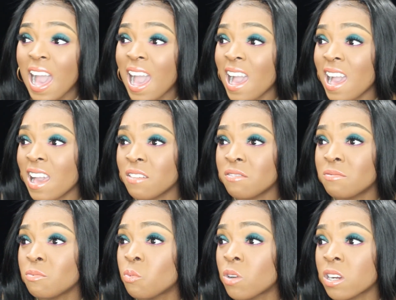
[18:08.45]

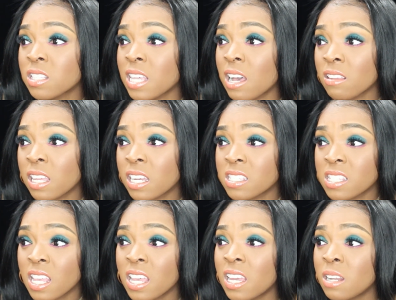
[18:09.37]
I've worked out, like I
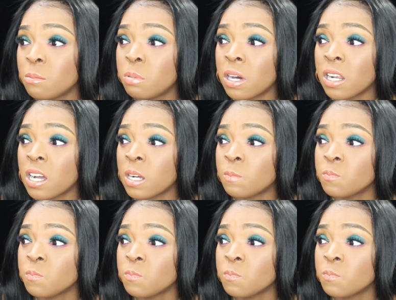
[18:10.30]
said, but